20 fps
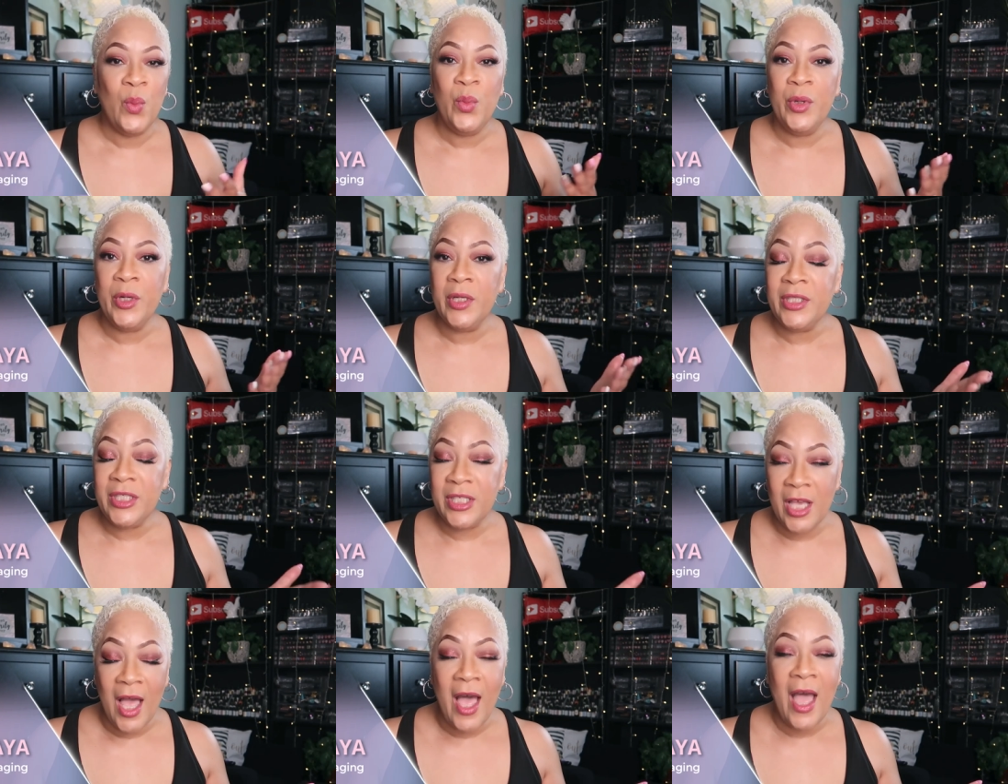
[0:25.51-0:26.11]

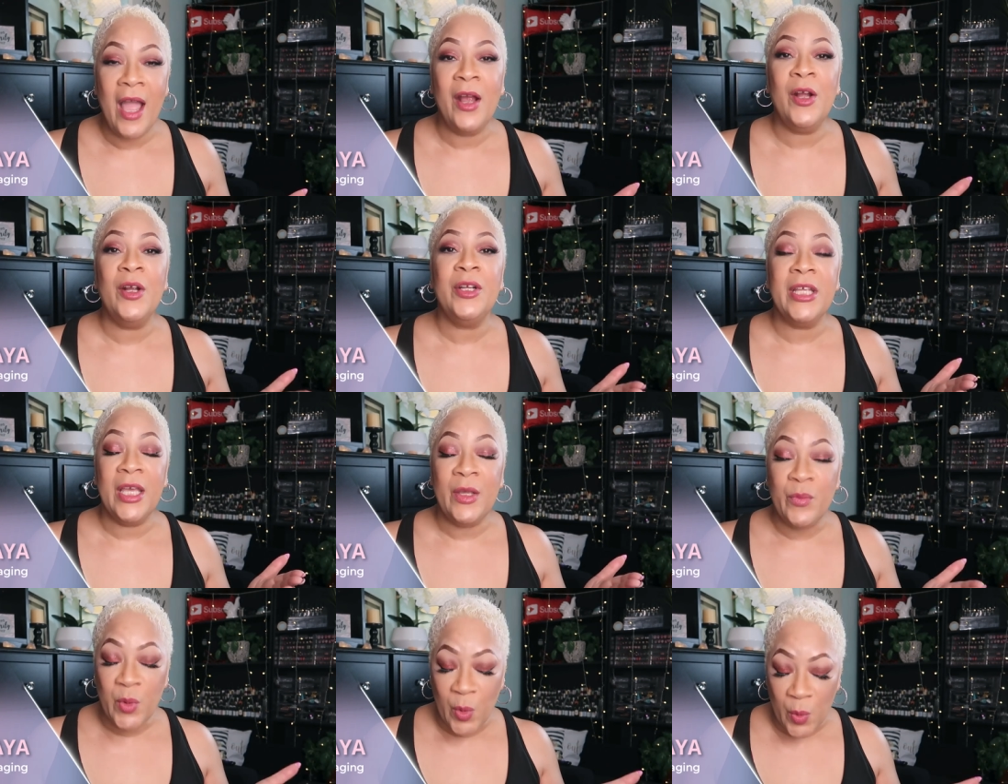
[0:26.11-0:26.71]
We're
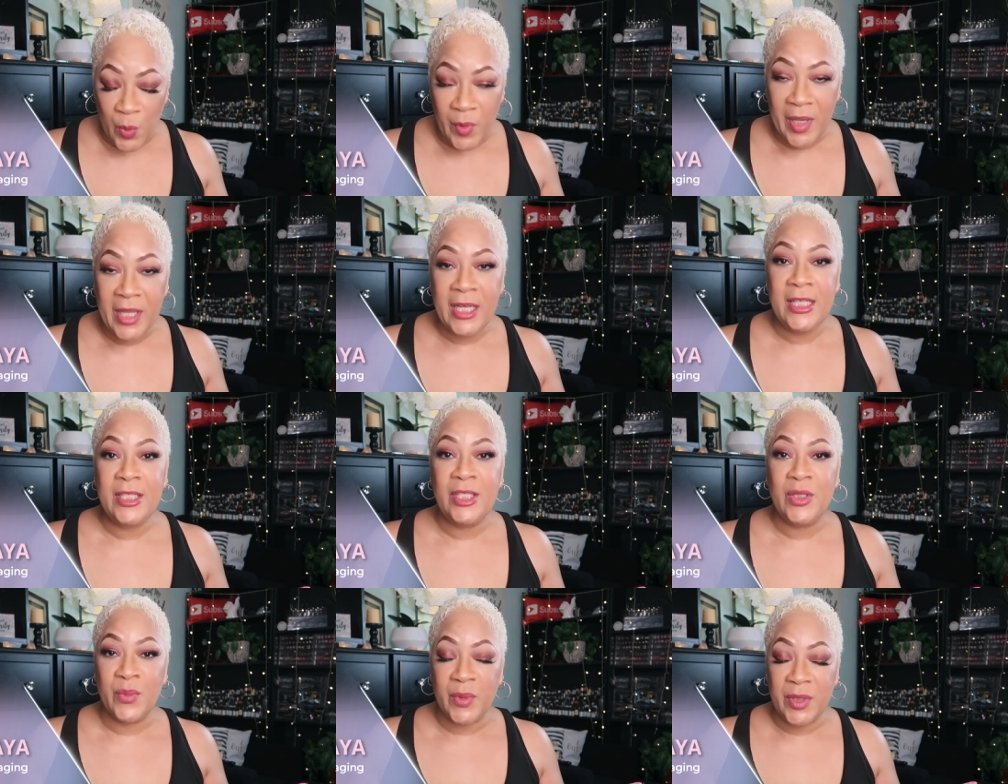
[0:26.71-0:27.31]
tired and we're
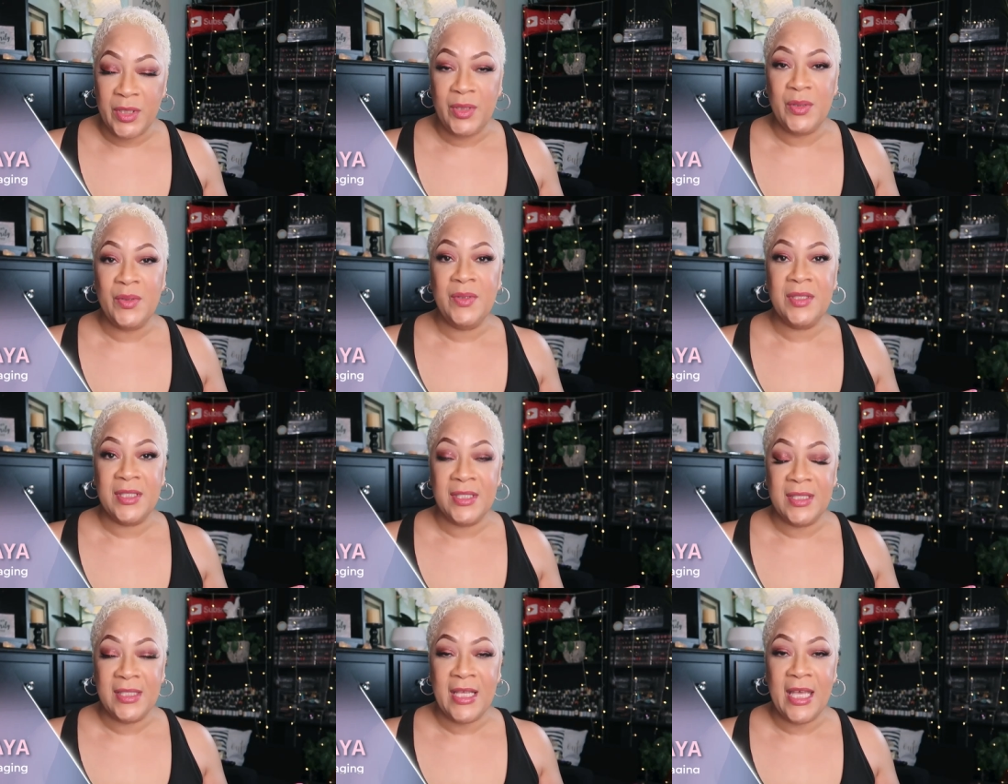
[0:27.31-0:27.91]
ready to
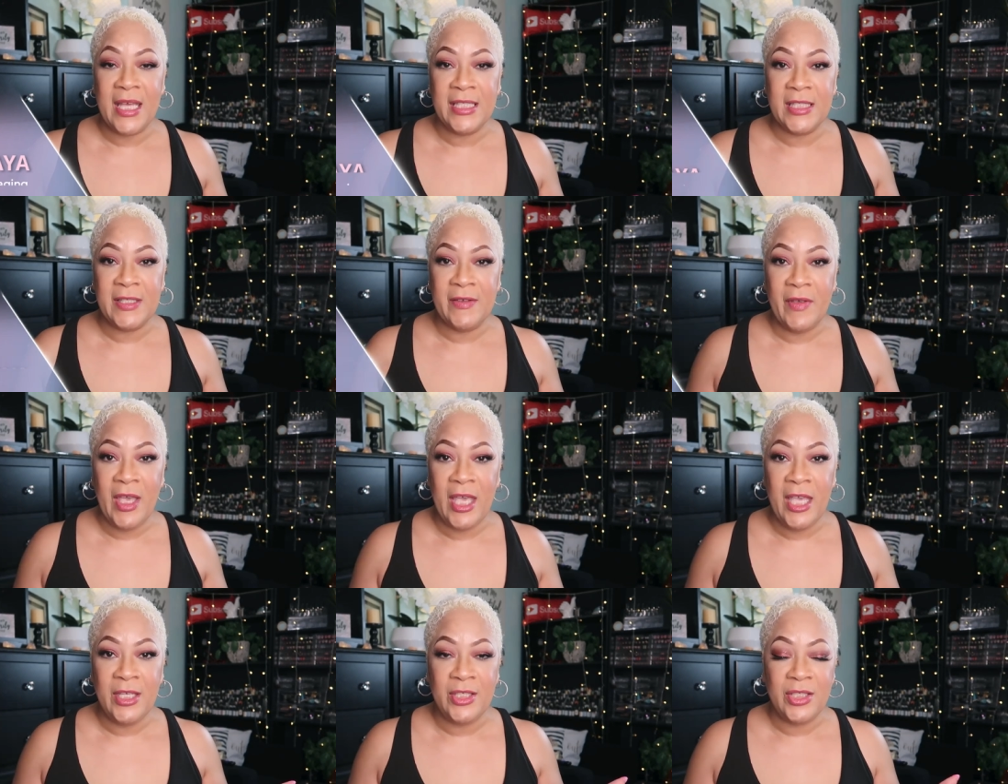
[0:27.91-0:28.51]
reduce the signs
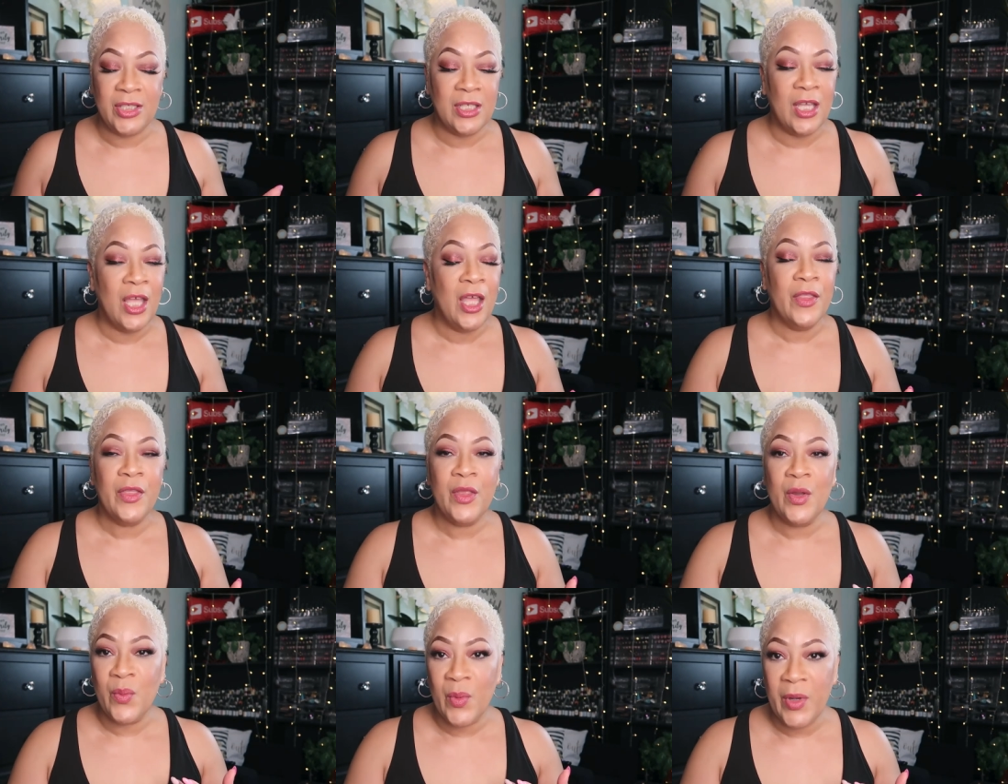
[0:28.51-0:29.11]
of
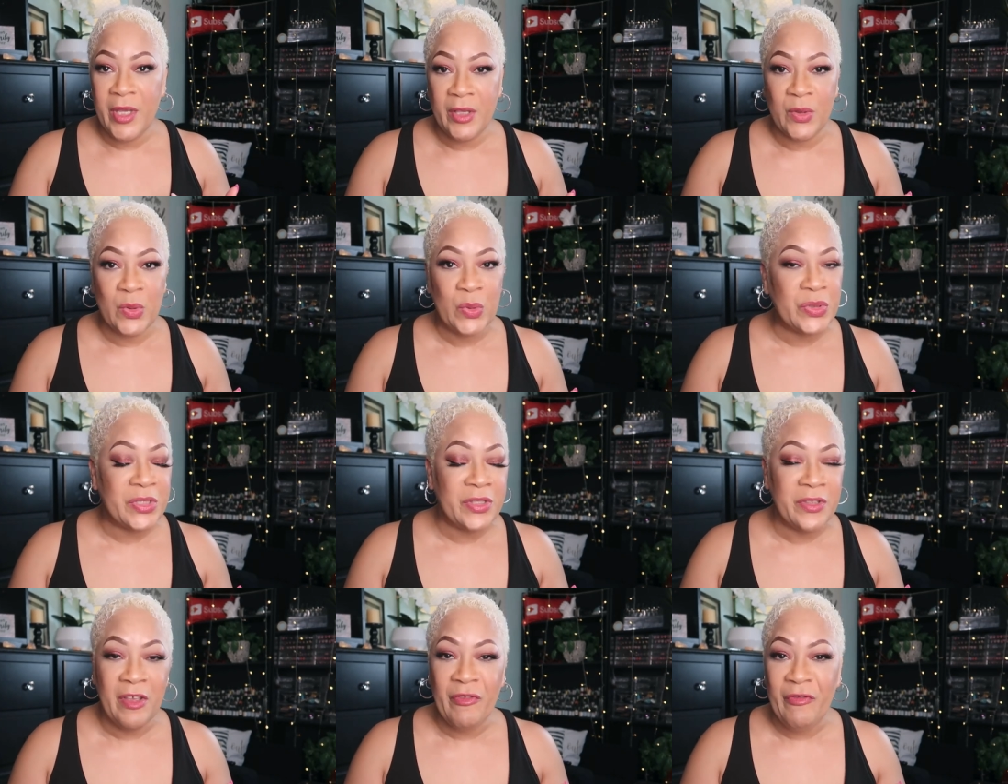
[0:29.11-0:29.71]
aging, the
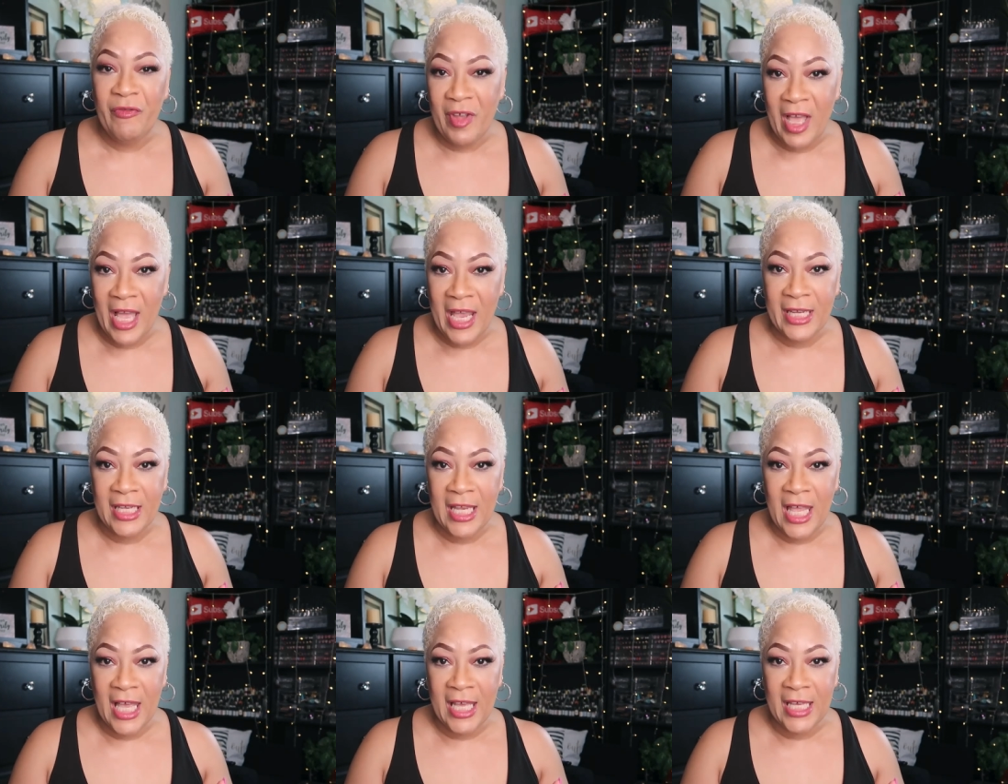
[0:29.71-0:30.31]
wrinkles, the
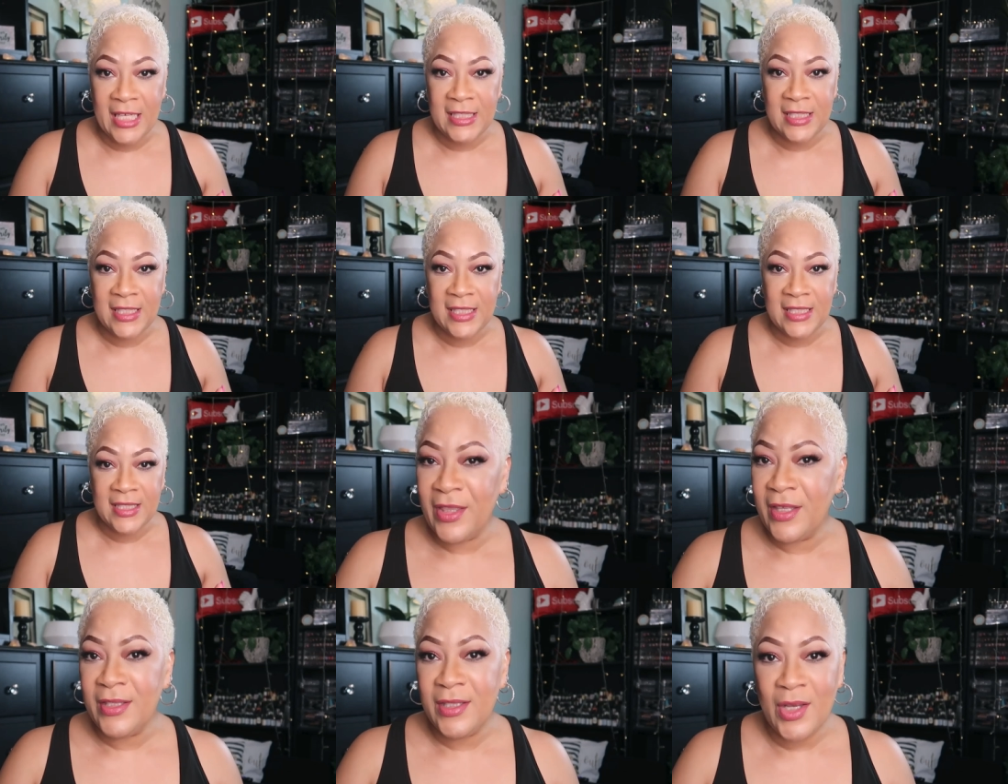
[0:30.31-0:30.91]
fine
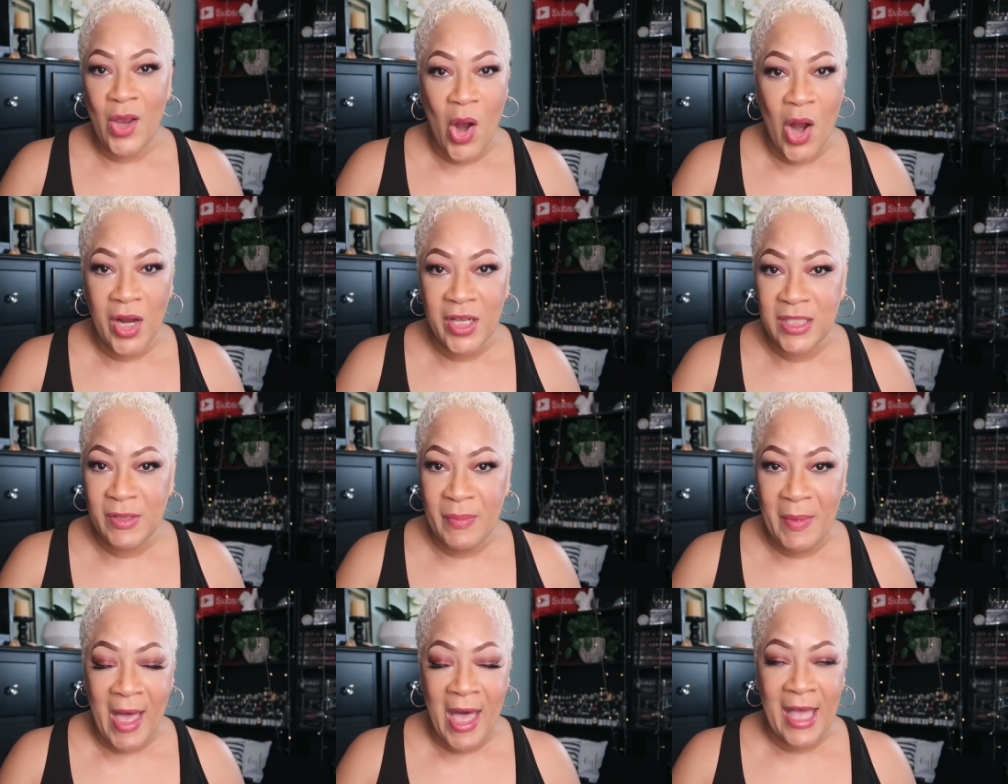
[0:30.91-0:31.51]
lines, the
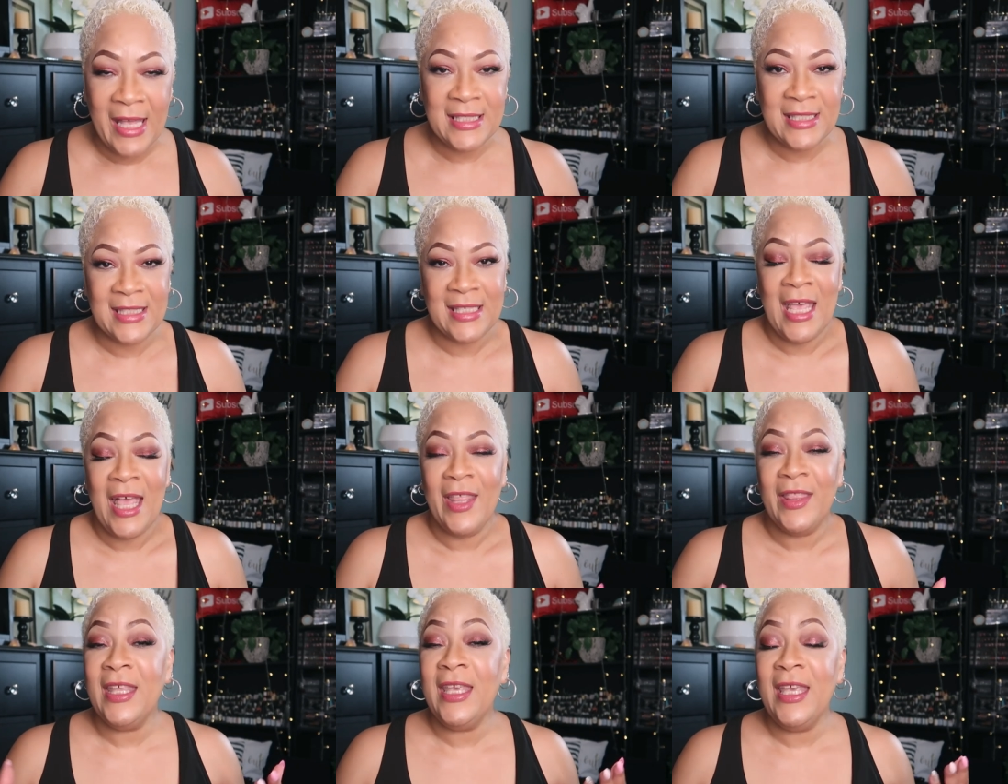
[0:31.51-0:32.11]
dark spots,